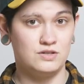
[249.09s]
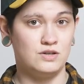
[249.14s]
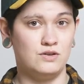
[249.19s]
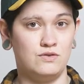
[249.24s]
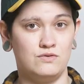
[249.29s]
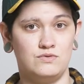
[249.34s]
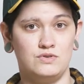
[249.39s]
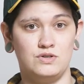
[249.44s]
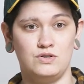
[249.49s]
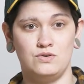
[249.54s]

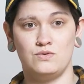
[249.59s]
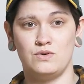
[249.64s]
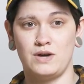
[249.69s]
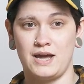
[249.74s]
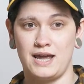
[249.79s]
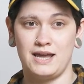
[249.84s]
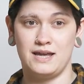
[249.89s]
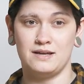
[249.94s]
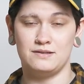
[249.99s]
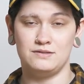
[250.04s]
to do
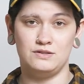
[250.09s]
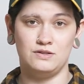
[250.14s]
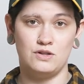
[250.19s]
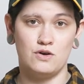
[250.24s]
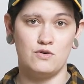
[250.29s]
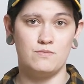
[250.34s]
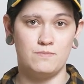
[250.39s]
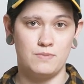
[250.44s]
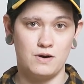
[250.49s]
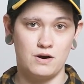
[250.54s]
a
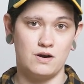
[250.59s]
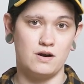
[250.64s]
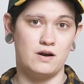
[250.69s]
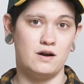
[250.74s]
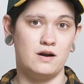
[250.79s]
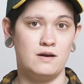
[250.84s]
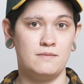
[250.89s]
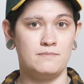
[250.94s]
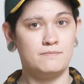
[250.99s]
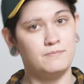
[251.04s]
low
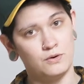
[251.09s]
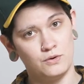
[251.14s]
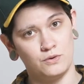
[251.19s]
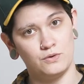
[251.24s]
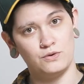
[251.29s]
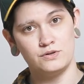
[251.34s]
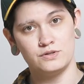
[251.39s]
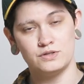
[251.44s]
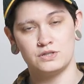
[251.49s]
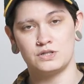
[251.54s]
bar
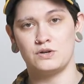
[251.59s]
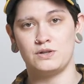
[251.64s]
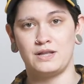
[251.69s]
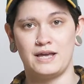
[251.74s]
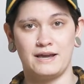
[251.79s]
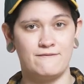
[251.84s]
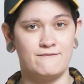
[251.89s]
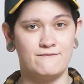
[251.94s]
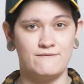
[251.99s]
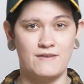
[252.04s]
pull, so
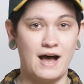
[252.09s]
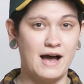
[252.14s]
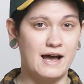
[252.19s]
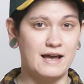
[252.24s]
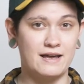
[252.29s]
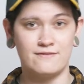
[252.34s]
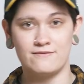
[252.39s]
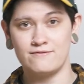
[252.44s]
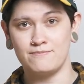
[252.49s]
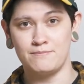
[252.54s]
like
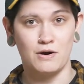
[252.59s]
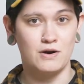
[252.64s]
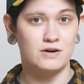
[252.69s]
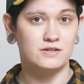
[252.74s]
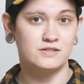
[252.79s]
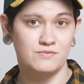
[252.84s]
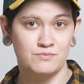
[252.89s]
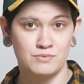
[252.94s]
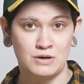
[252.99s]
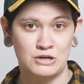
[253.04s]
5
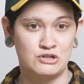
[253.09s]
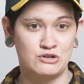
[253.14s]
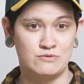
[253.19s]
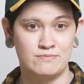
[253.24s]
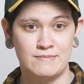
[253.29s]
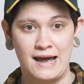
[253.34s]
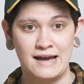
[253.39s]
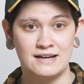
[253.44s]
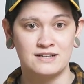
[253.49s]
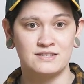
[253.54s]
bars of pressure
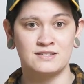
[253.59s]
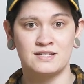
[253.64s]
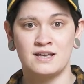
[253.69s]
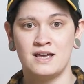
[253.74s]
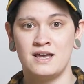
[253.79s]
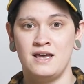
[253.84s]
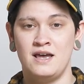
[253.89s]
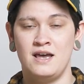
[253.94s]
max